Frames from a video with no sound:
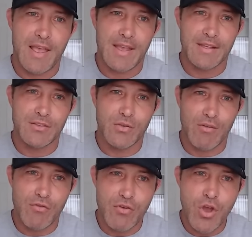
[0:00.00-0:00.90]
and
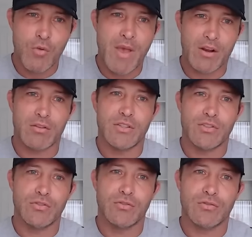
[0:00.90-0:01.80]
you have no medical
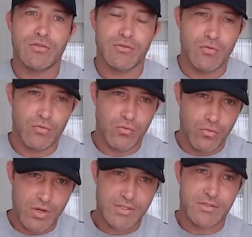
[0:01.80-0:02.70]
issues,
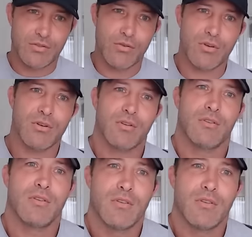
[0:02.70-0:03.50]
what do your